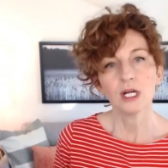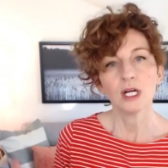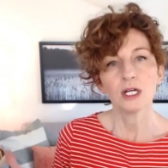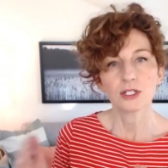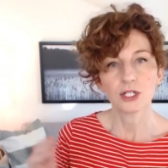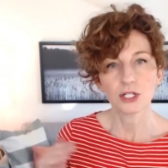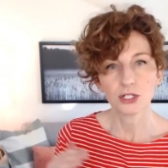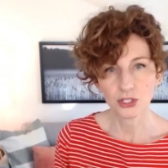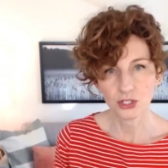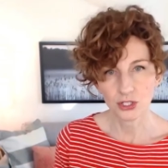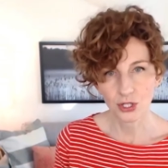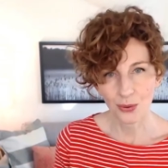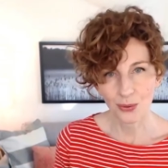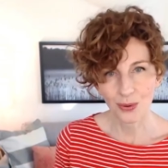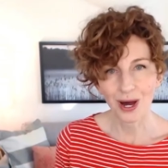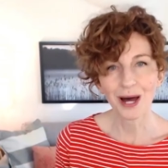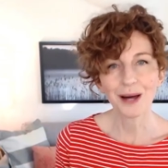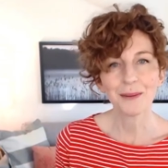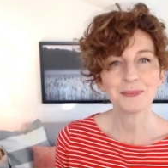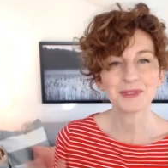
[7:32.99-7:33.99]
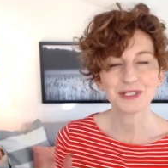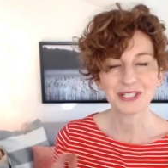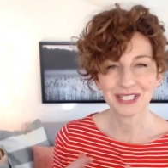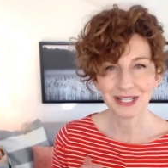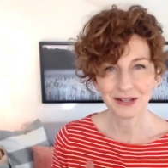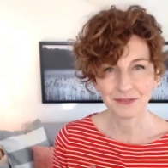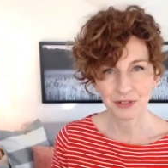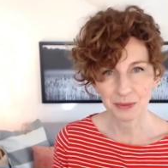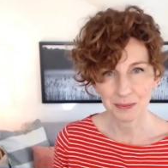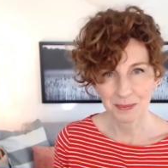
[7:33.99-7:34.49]
to show up to
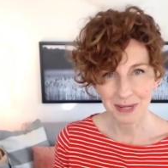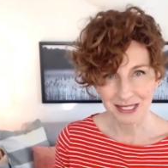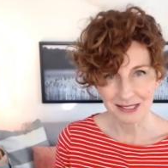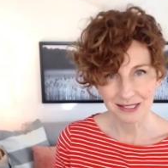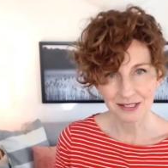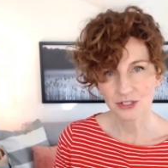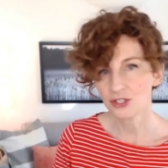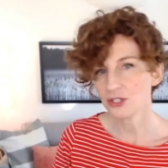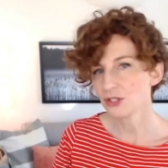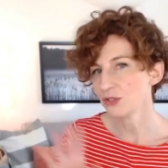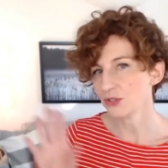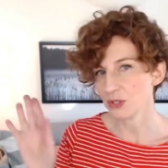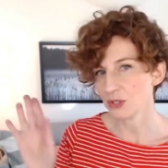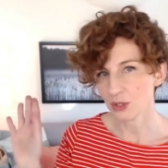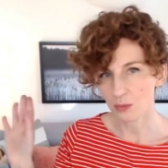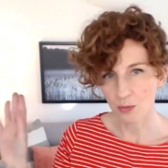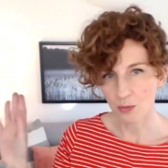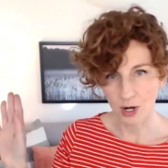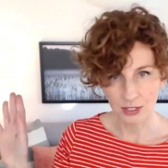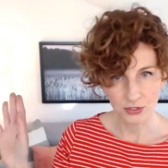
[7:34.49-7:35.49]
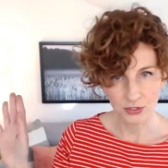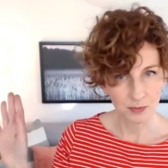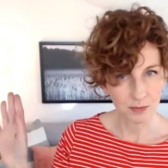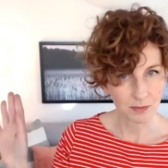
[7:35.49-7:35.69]
give you messages. You can watch